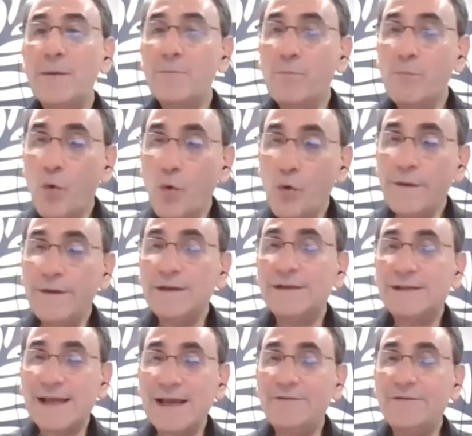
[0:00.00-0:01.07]
But more than
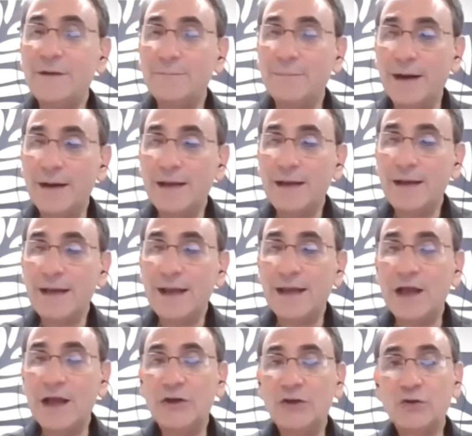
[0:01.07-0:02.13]
saving money
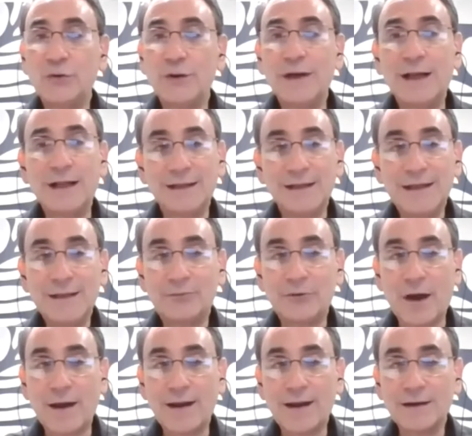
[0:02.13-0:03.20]
and enjoying clean
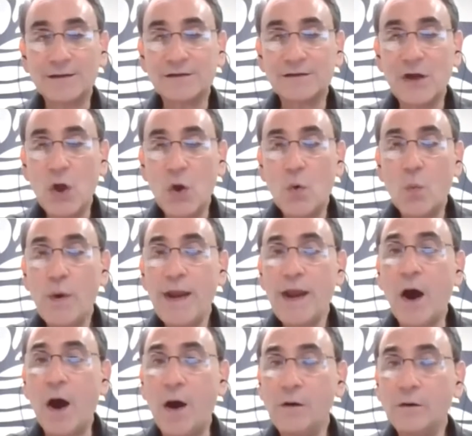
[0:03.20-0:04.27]
products,
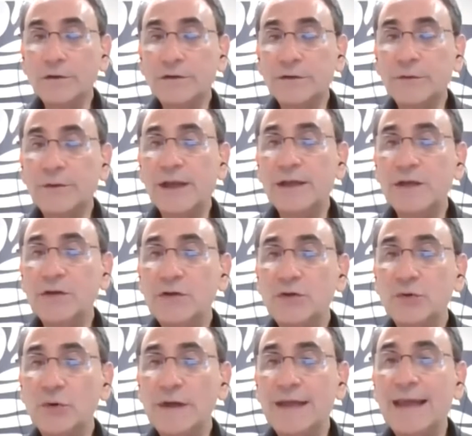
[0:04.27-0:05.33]
we also can
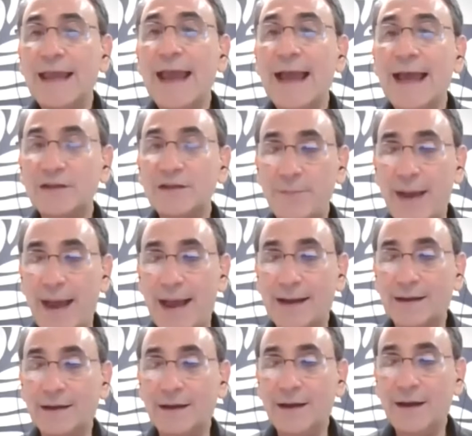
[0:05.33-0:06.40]
enjoy cash
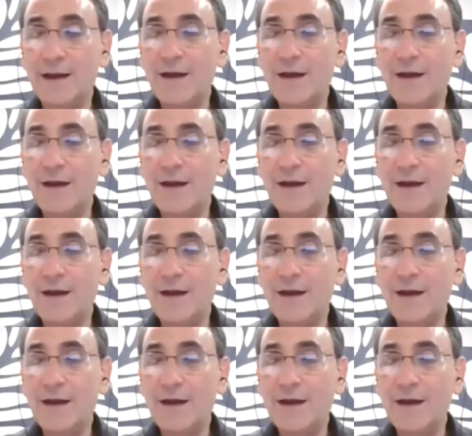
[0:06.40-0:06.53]
back,